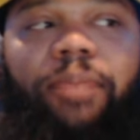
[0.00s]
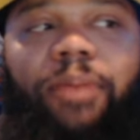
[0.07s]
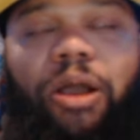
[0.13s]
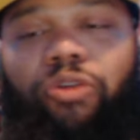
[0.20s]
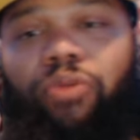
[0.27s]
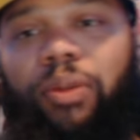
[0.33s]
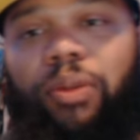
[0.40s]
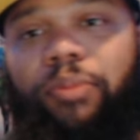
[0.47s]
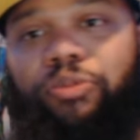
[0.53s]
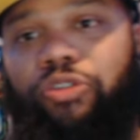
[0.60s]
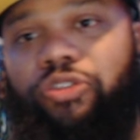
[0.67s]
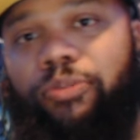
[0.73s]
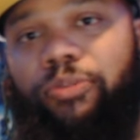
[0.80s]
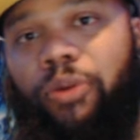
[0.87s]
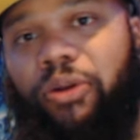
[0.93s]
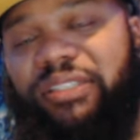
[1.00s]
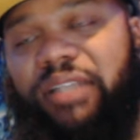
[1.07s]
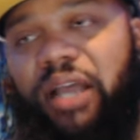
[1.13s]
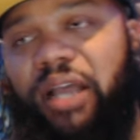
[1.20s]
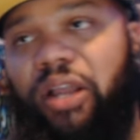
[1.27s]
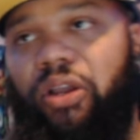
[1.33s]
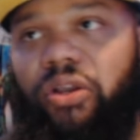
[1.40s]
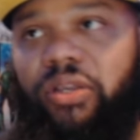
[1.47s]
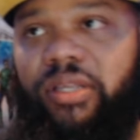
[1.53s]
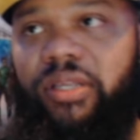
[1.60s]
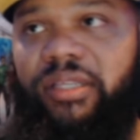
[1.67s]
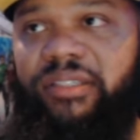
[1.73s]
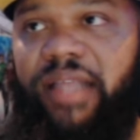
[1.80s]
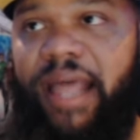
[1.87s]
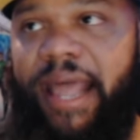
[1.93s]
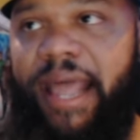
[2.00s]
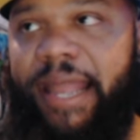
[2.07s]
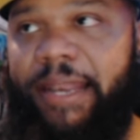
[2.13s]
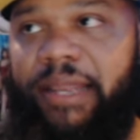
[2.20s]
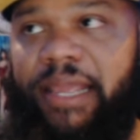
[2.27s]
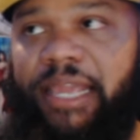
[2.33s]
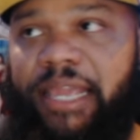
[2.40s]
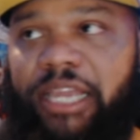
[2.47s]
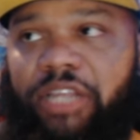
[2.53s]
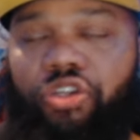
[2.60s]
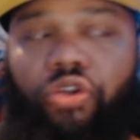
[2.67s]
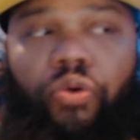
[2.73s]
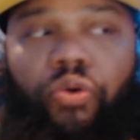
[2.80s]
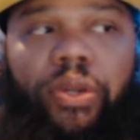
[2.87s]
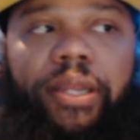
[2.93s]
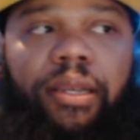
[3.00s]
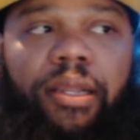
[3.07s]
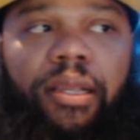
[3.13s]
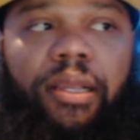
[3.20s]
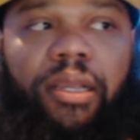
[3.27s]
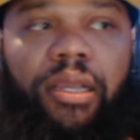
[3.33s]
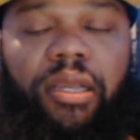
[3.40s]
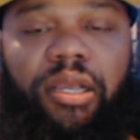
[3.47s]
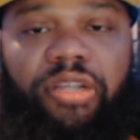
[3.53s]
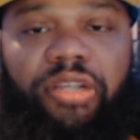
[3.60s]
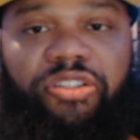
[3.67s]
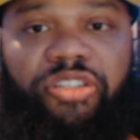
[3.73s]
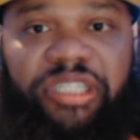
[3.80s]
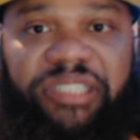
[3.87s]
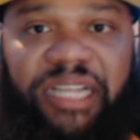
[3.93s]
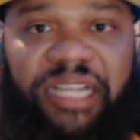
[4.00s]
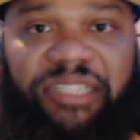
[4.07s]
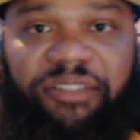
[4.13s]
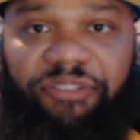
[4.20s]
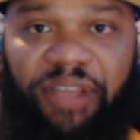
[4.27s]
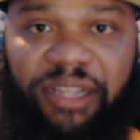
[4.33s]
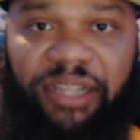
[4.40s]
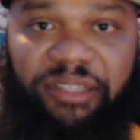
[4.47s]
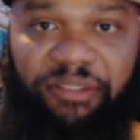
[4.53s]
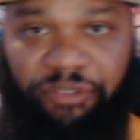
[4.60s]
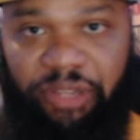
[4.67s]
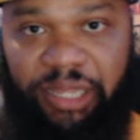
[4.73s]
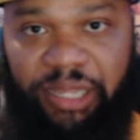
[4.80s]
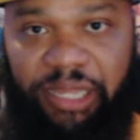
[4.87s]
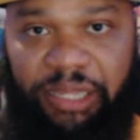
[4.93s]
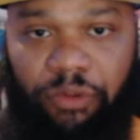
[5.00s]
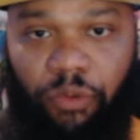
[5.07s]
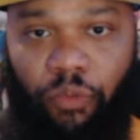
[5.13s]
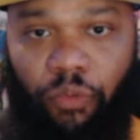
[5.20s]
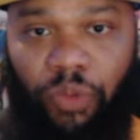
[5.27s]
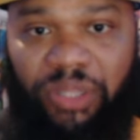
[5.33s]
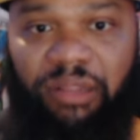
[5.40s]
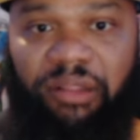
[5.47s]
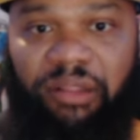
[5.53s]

about Kareem Abdul-Jabbar's skyhook is that he could do it just as effectively with the